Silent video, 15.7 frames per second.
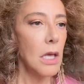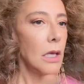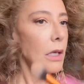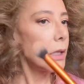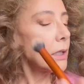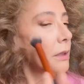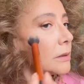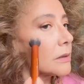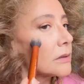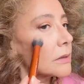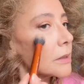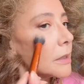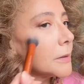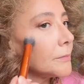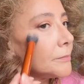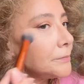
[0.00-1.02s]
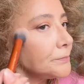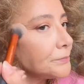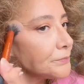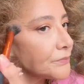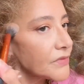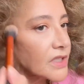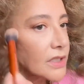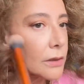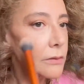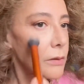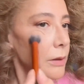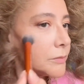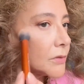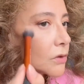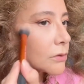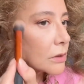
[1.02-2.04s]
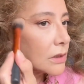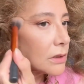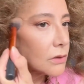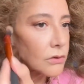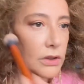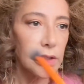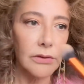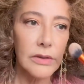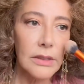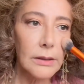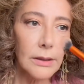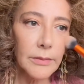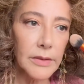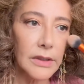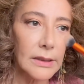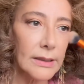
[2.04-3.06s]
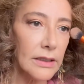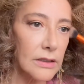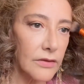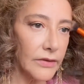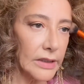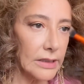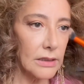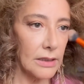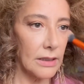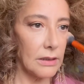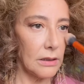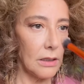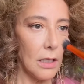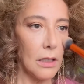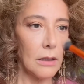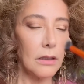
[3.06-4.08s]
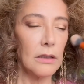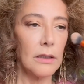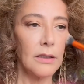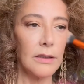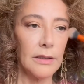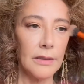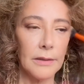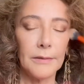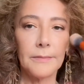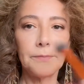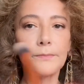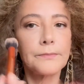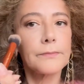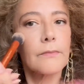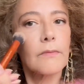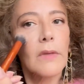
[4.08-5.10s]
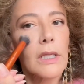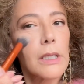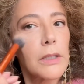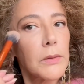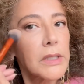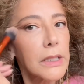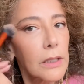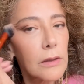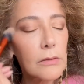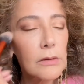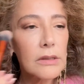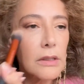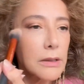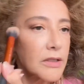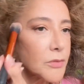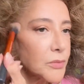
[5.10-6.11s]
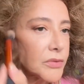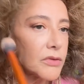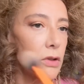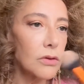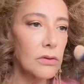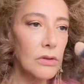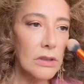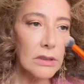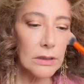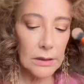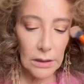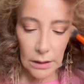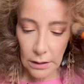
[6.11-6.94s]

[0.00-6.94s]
And so I'm not going to not use it, am I? Let's face it. There we go, a nice bronzed